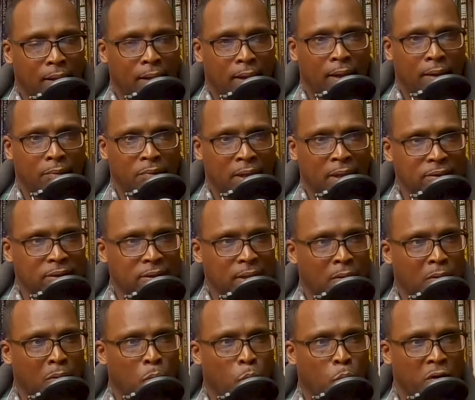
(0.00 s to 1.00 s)
That's
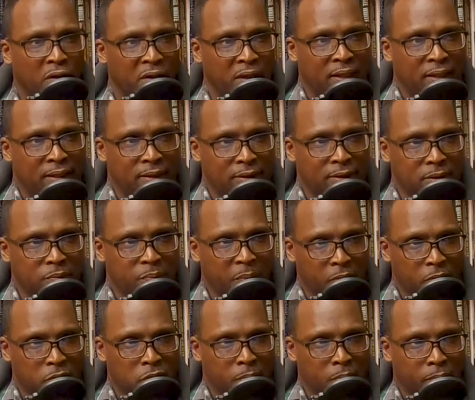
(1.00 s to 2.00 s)
how I'm working this
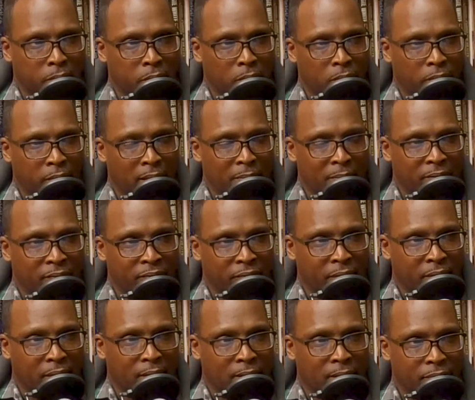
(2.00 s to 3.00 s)
spiritual program of
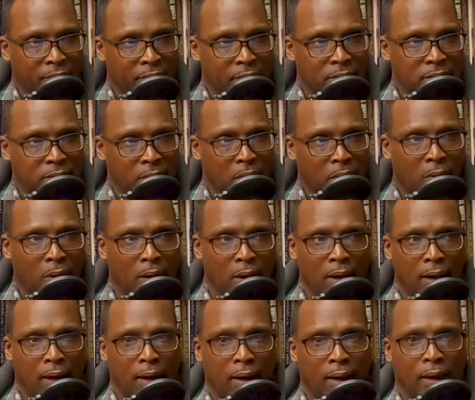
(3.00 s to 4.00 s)
recovery. So
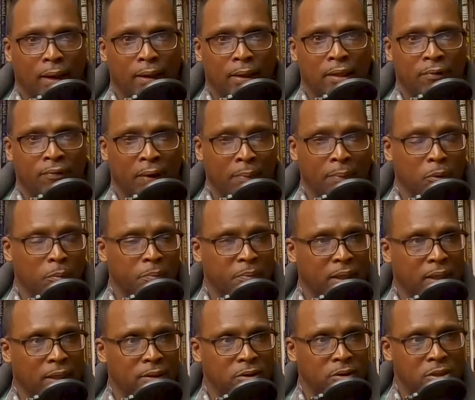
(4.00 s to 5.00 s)
if I'm going to
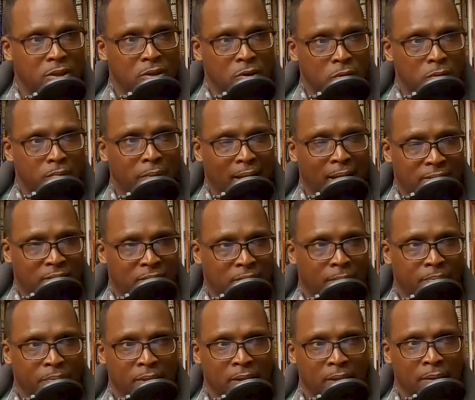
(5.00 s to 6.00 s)
be consumed by
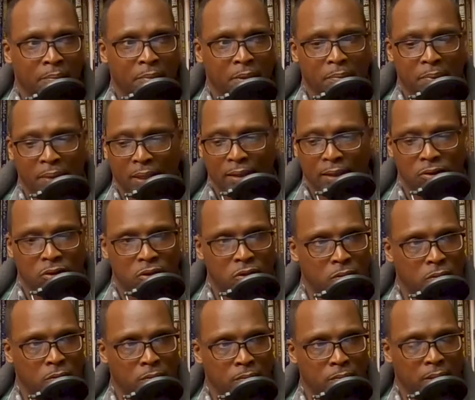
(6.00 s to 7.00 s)
something, let me be
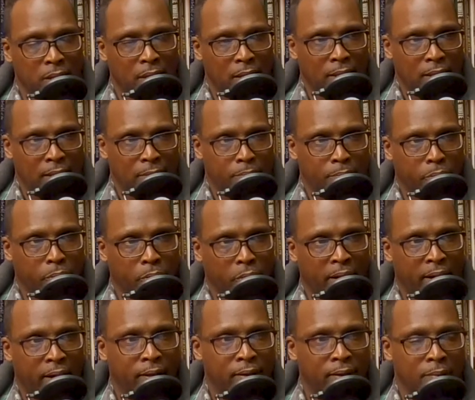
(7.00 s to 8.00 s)
consumed in
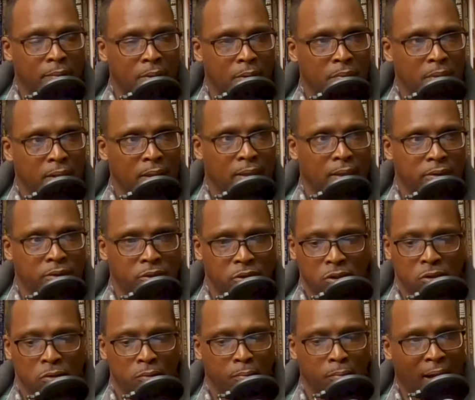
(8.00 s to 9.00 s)
prayer. Let me be
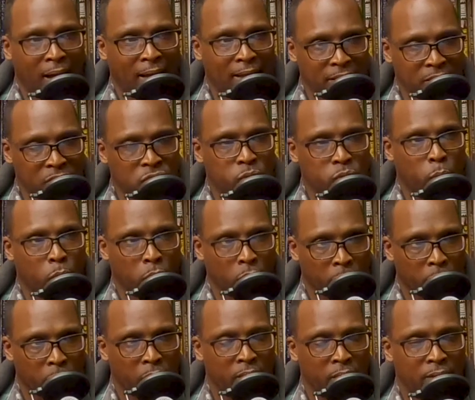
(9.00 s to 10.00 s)
consumed by His
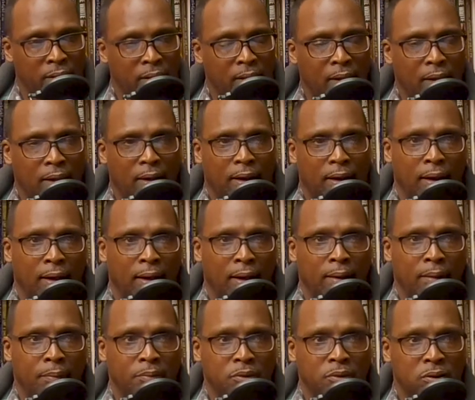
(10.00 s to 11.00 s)
Word,
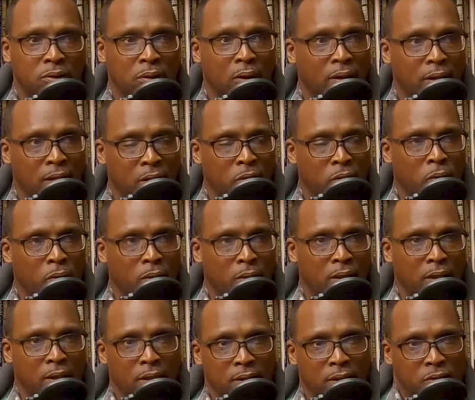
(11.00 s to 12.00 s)
and
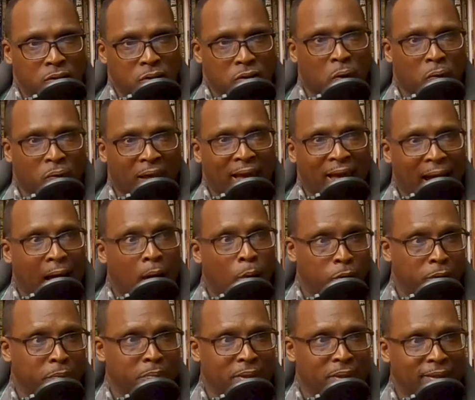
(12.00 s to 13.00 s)
so that I
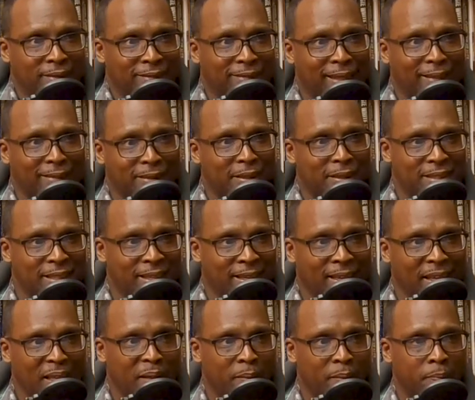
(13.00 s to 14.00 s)
would be addicted to
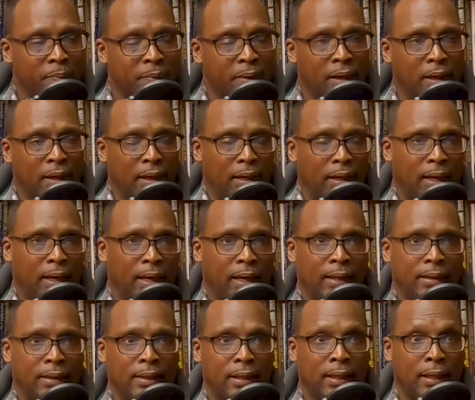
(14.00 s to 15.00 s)
Him. Right.
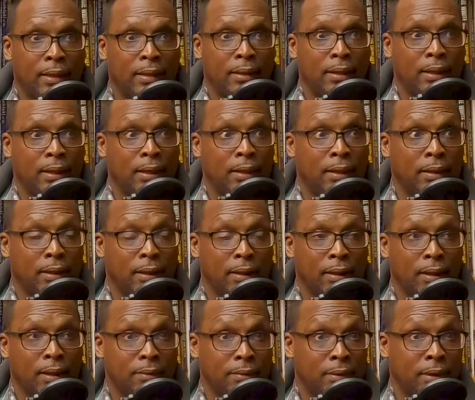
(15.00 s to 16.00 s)
And
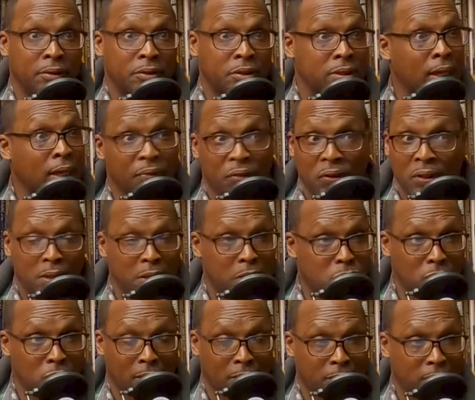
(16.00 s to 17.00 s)
there's nothing
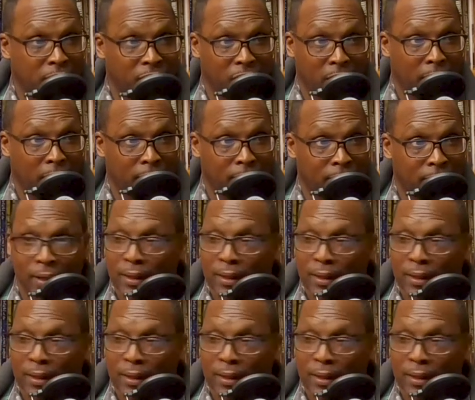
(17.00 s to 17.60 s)
destructive there.